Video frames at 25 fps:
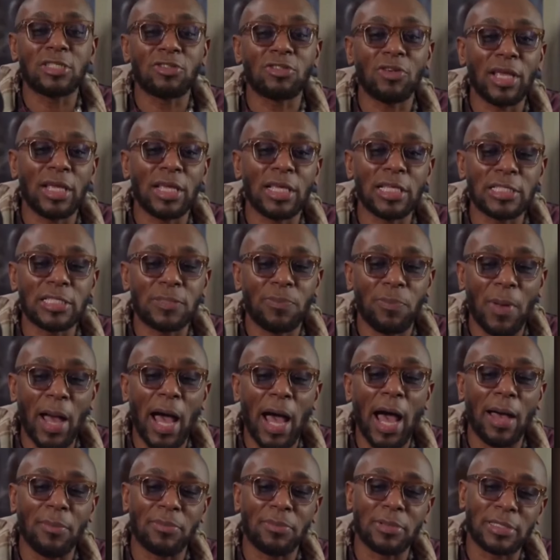Drake is
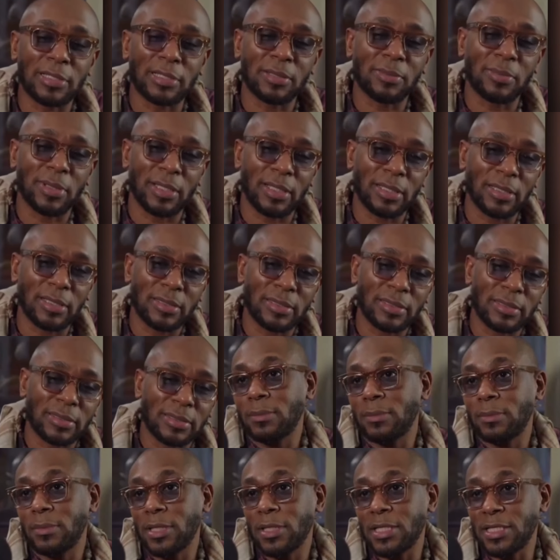pop to me.
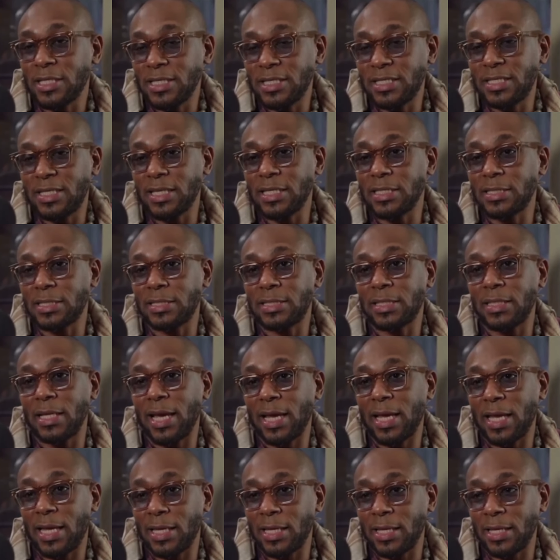In the sense,
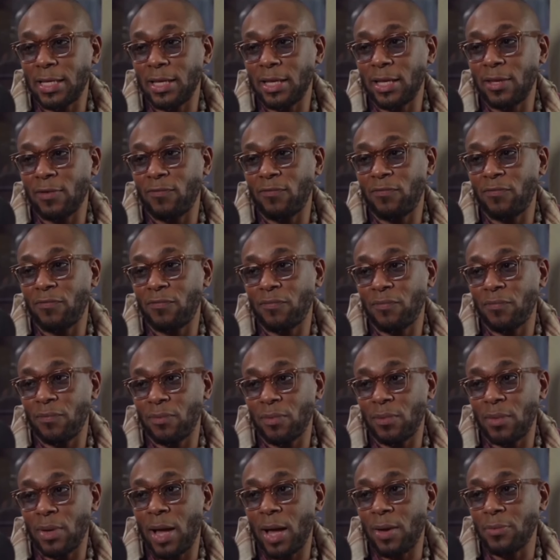like, if
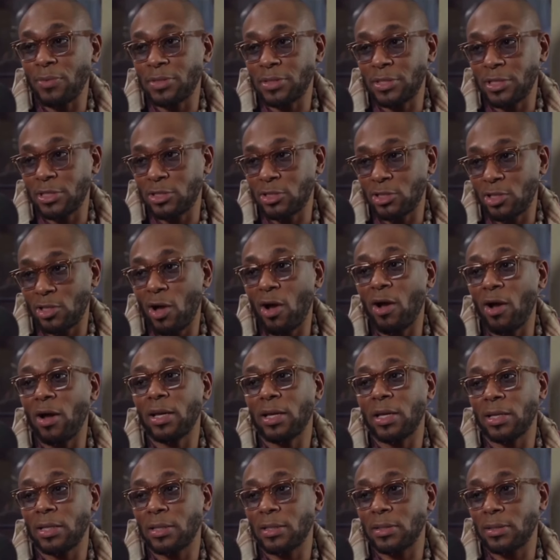I was in
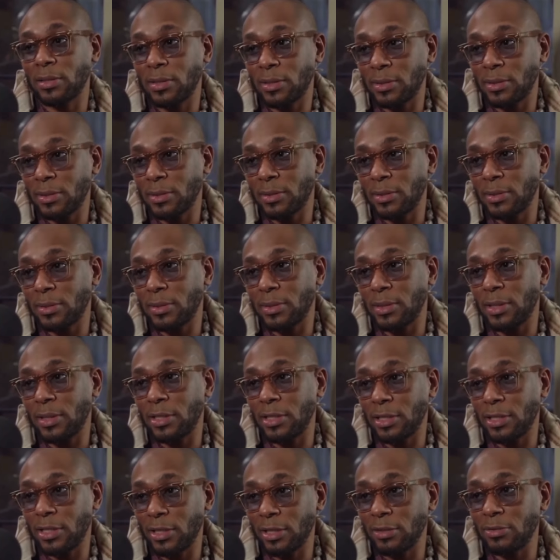Target
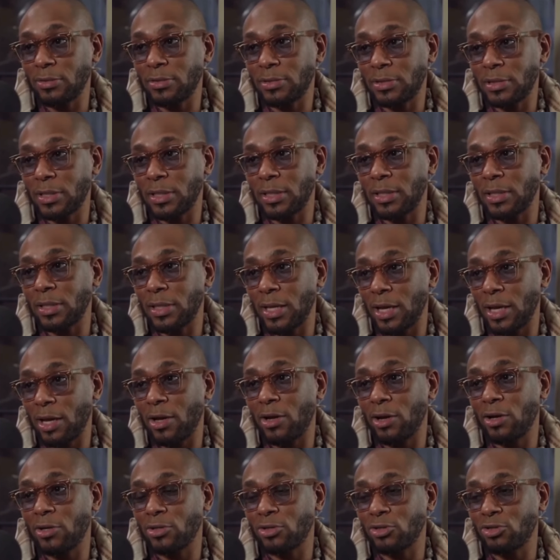in Houston and I
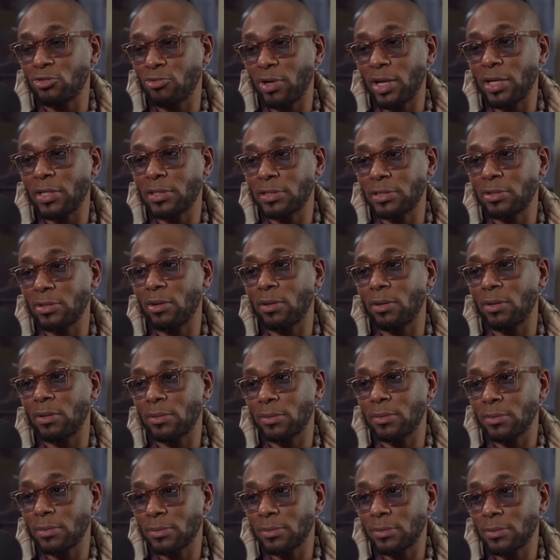heard a Drake
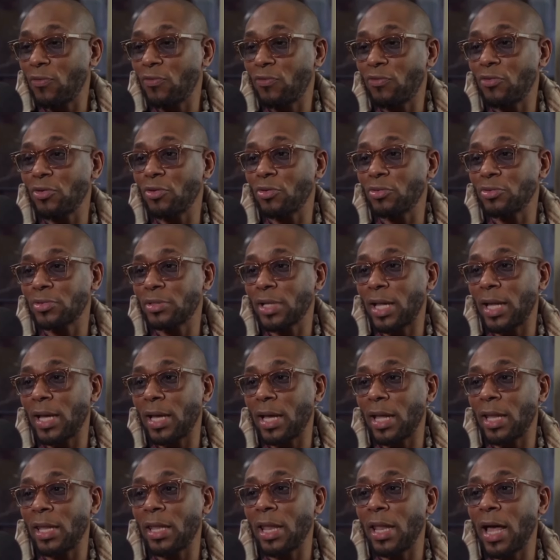song, it feels
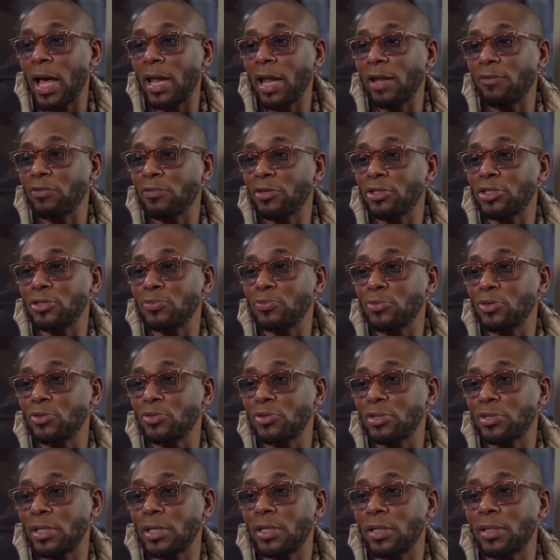like a lot of his
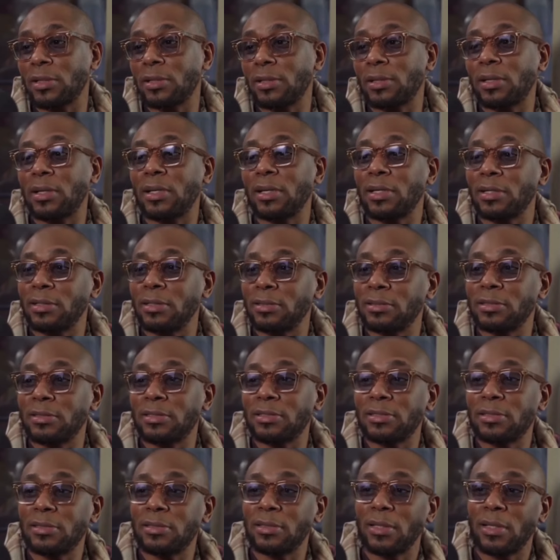music
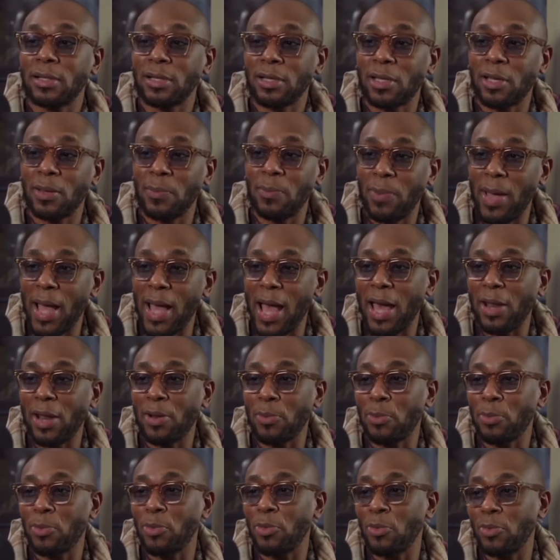is
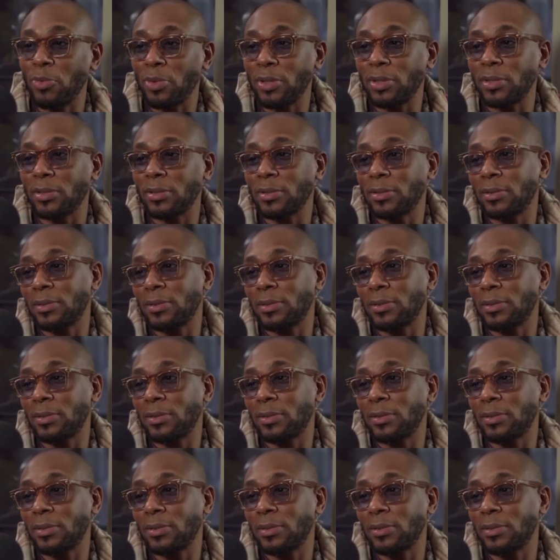compatible with